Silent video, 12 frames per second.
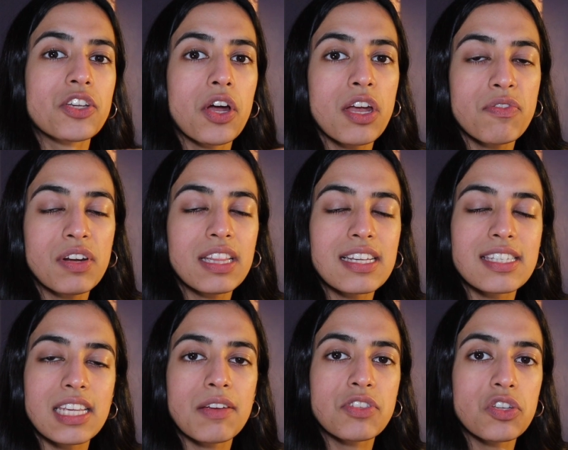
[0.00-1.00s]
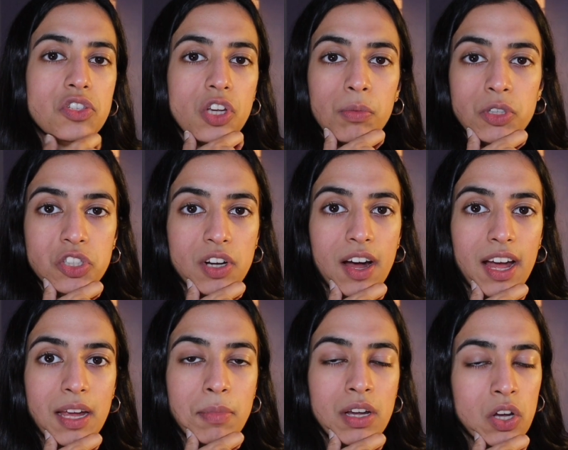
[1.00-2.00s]
So hopefully this saves you so much
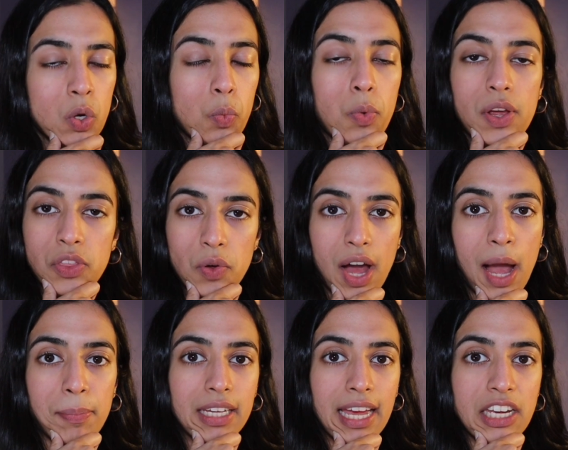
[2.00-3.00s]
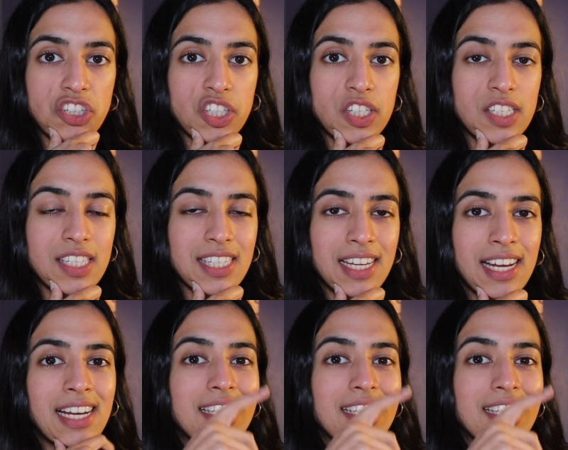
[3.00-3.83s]
time with your applications.